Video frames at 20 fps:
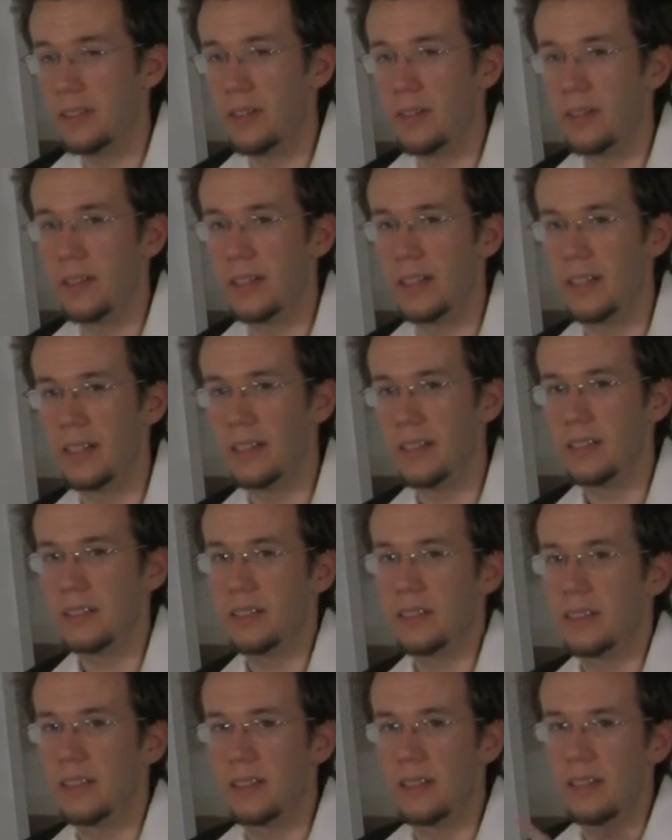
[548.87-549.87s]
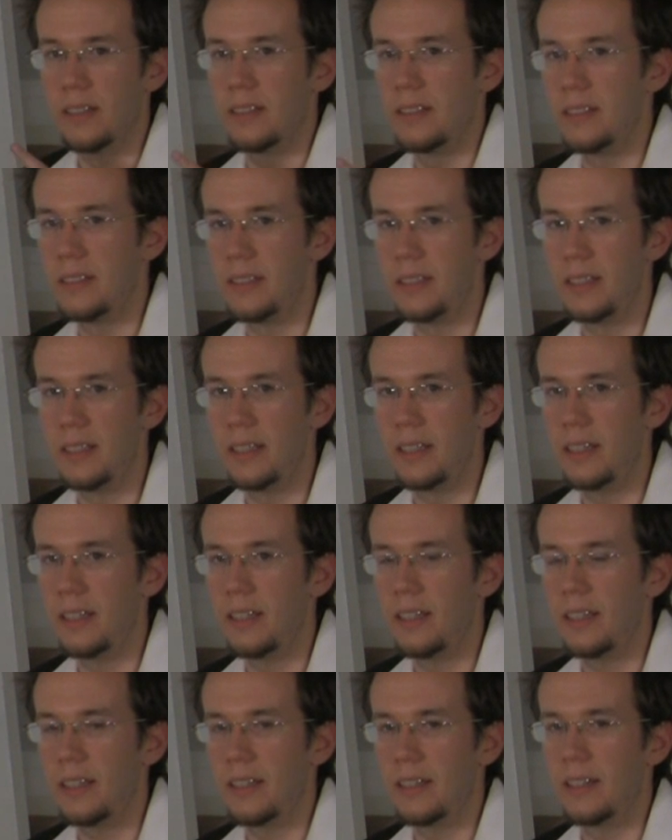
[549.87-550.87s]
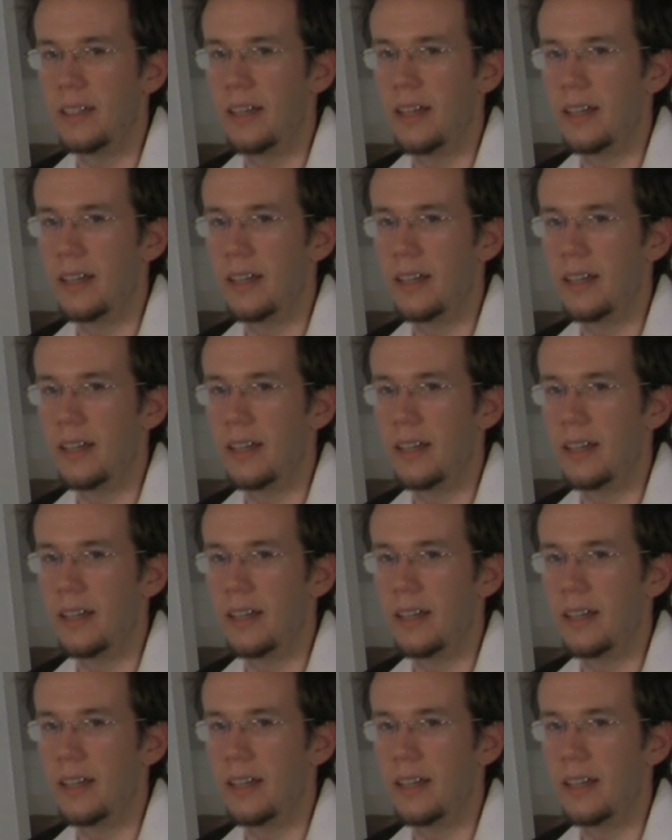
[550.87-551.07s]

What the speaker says: note is D.